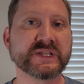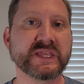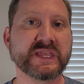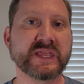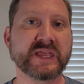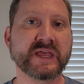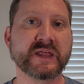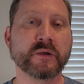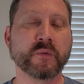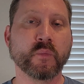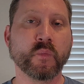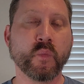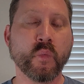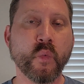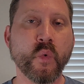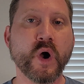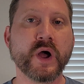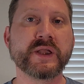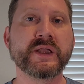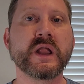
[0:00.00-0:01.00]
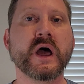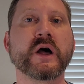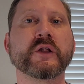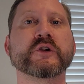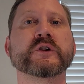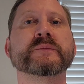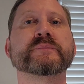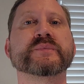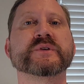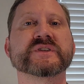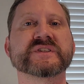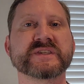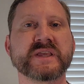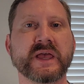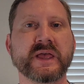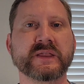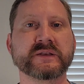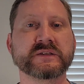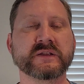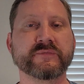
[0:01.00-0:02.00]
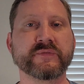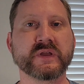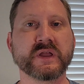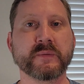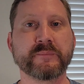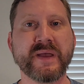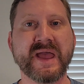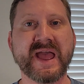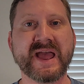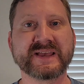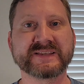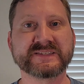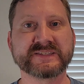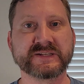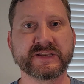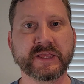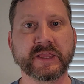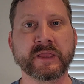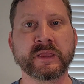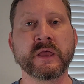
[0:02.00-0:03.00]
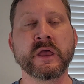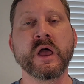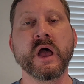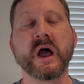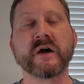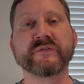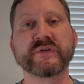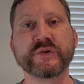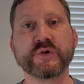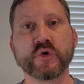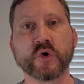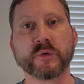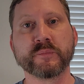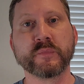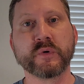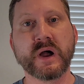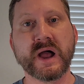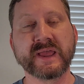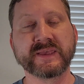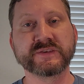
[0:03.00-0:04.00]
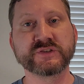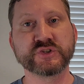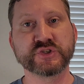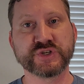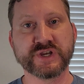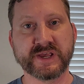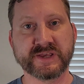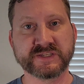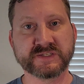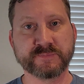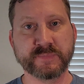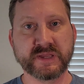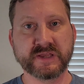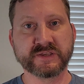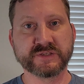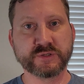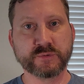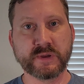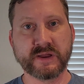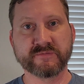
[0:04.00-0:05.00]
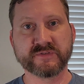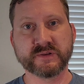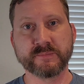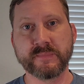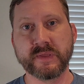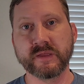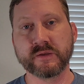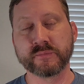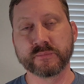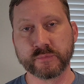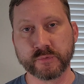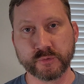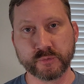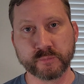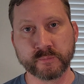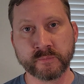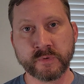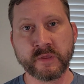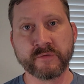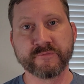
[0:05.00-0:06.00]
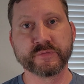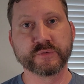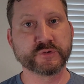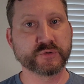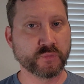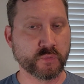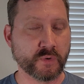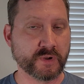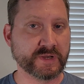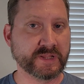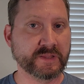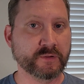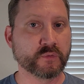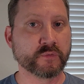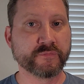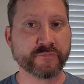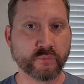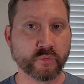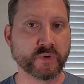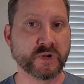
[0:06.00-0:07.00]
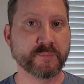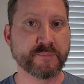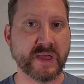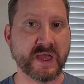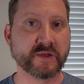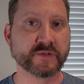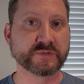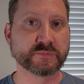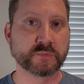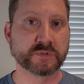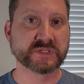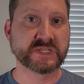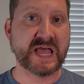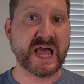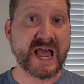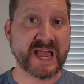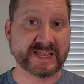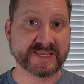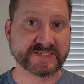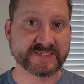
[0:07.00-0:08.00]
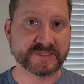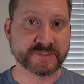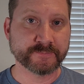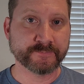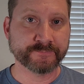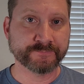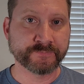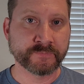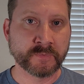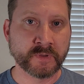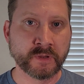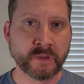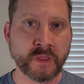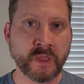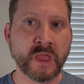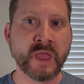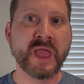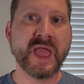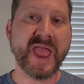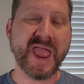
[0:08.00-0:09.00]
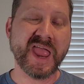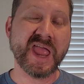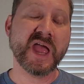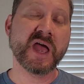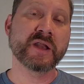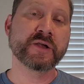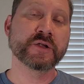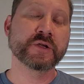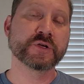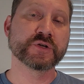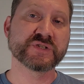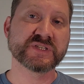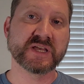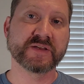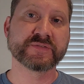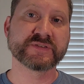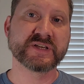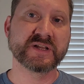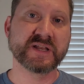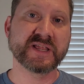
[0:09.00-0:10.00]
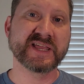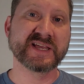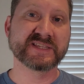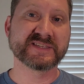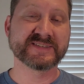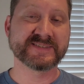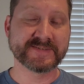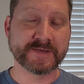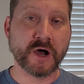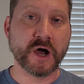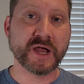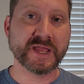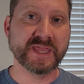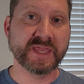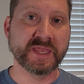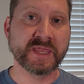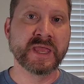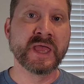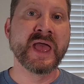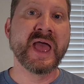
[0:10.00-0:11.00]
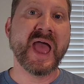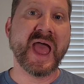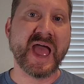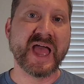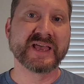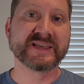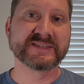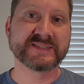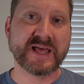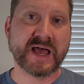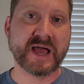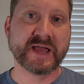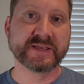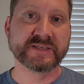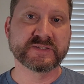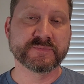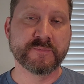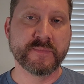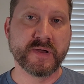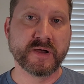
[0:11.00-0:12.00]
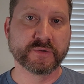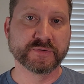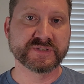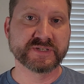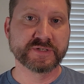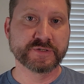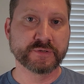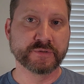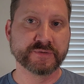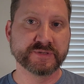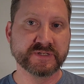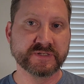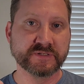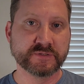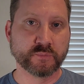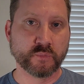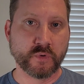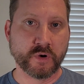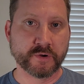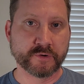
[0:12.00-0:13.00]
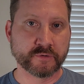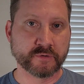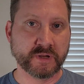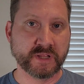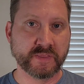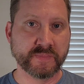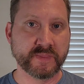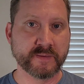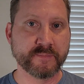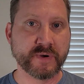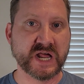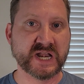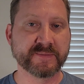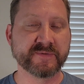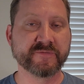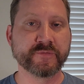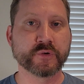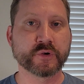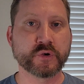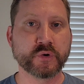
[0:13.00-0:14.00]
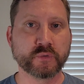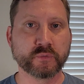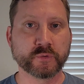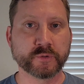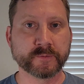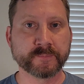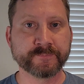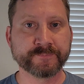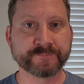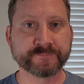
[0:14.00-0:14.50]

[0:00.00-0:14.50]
to get 100% of the capacity of a normal ice chest because you have to make room for 20 or 40 pounds worth of ice. And your stuff's going to get soggy as the ice melts and turns into water in the bottom of your cooler.